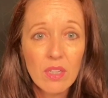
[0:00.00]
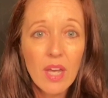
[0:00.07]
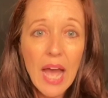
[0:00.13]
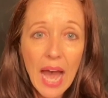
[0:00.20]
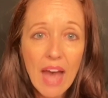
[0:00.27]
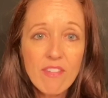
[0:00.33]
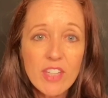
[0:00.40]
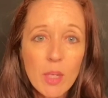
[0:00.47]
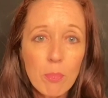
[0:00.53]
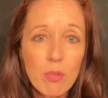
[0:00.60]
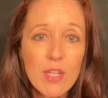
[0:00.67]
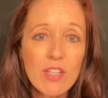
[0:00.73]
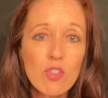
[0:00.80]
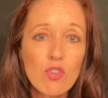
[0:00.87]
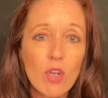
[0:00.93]
Having a
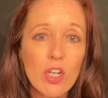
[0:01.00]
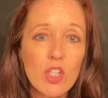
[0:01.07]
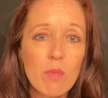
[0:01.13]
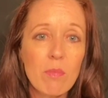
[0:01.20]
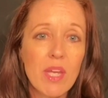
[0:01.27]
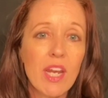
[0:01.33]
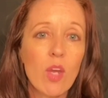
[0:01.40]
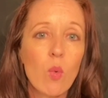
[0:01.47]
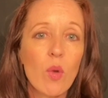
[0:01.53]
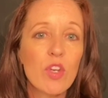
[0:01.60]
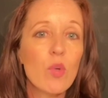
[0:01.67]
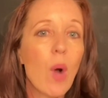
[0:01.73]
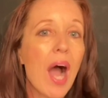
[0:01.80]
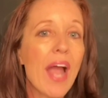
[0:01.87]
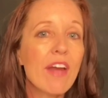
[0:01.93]
pre-construction meeting where
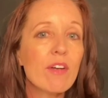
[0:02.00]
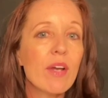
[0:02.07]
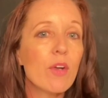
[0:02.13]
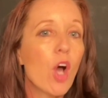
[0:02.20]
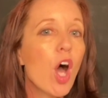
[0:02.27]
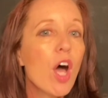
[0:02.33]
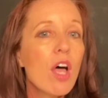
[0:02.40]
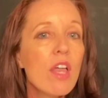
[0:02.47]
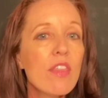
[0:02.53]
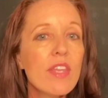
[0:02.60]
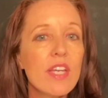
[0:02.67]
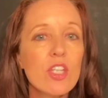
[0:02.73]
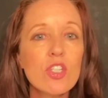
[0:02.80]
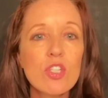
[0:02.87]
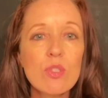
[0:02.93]
you iron out all
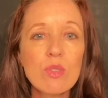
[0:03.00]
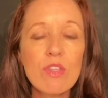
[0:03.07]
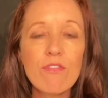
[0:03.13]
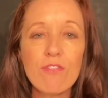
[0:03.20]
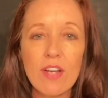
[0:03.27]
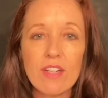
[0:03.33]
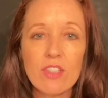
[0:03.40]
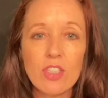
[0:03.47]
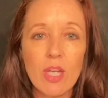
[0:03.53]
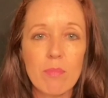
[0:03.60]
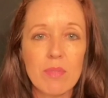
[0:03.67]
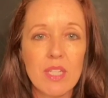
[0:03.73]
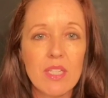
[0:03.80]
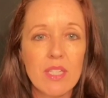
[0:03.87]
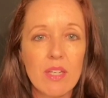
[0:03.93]
the issues of the Firestop
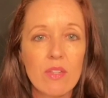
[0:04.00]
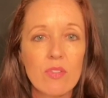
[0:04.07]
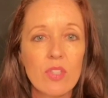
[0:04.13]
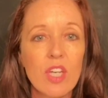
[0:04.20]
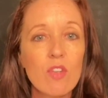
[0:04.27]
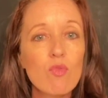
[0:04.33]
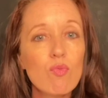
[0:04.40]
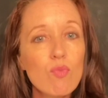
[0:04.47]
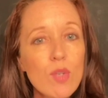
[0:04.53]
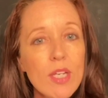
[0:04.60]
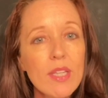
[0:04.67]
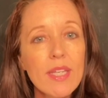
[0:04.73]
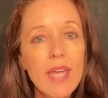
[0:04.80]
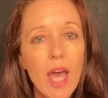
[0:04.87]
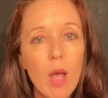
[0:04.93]
details can
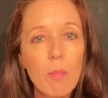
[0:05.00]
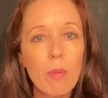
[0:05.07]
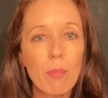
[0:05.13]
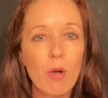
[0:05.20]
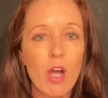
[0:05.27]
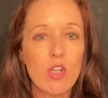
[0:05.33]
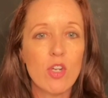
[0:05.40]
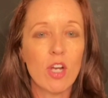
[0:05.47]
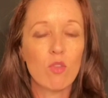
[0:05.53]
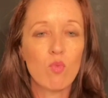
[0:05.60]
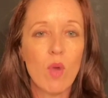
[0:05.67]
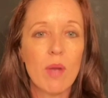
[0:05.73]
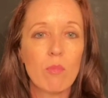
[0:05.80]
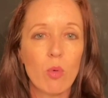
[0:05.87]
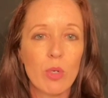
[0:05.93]
really help a project
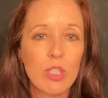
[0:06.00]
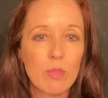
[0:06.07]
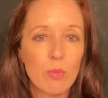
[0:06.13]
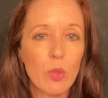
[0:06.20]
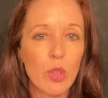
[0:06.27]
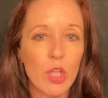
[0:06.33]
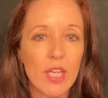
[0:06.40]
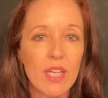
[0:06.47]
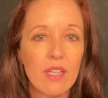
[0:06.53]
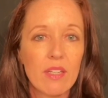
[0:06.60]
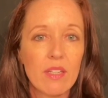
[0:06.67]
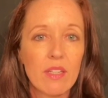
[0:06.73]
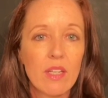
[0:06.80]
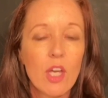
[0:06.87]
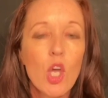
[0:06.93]
run more smoothly.
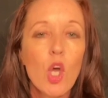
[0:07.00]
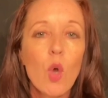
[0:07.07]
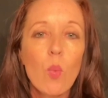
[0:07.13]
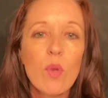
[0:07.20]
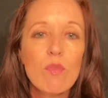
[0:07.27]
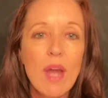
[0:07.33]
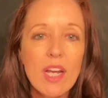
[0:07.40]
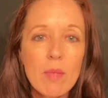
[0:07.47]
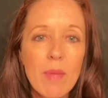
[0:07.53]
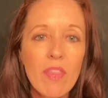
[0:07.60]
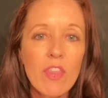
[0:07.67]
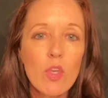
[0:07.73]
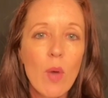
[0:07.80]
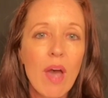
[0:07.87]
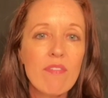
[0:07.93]
We recommend
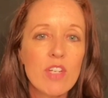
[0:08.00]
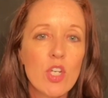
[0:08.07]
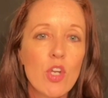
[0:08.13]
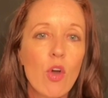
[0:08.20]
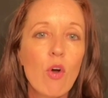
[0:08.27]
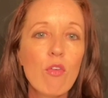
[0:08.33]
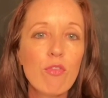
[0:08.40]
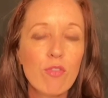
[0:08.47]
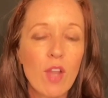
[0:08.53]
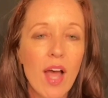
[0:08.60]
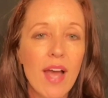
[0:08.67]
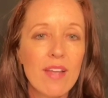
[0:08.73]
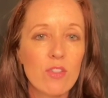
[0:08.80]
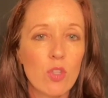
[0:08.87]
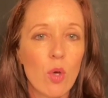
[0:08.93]
that you have a
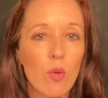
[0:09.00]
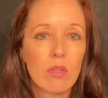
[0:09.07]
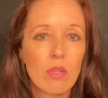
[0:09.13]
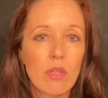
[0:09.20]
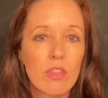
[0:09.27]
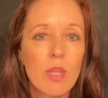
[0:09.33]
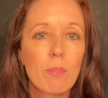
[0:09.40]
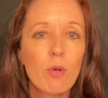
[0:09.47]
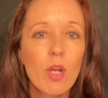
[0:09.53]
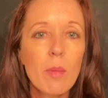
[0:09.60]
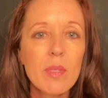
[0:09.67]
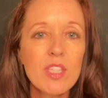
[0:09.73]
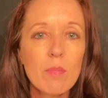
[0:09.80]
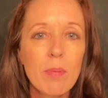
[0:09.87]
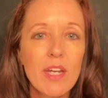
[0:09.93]
no-fly zone that
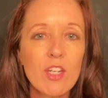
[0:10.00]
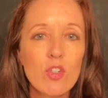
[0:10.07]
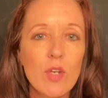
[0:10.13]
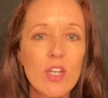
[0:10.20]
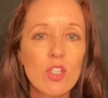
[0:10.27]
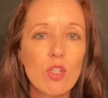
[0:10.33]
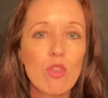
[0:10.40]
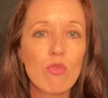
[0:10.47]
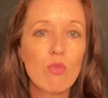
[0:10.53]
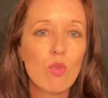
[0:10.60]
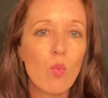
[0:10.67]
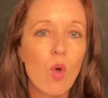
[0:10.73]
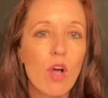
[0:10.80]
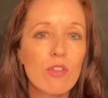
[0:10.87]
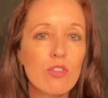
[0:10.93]
prohibits the penetration through the
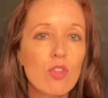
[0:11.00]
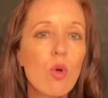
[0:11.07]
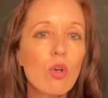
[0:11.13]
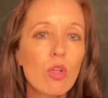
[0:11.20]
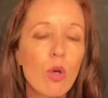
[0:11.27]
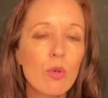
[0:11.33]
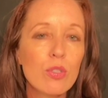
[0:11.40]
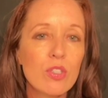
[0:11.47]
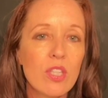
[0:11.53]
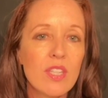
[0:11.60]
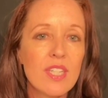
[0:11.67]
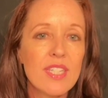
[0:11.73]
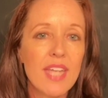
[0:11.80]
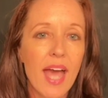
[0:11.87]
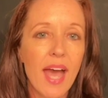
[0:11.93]
wall so close to the
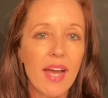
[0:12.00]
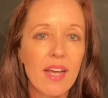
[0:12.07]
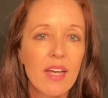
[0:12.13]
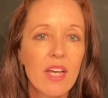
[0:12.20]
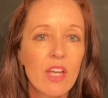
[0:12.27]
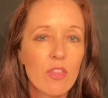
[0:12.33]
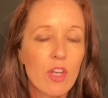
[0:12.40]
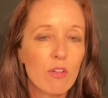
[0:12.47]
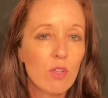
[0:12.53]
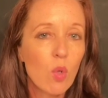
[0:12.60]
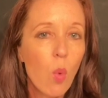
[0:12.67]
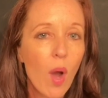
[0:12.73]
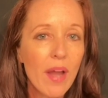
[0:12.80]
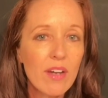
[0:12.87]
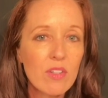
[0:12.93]
deck that it
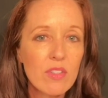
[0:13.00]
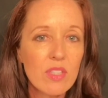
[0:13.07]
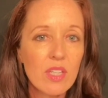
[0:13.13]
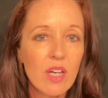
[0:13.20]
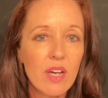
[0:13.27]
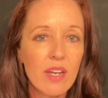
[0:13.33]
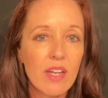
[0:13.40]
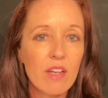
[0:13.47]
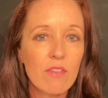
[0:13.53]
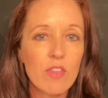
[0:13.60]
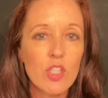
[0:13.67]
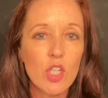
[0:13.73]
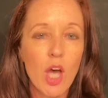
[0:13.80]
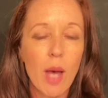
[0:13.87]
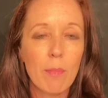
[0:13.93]
requires the cutting of the
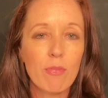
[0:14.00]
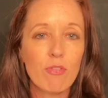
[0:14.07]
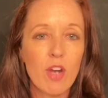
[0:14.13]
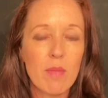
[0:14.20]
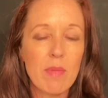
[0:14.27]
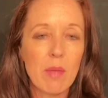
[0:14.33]
top framing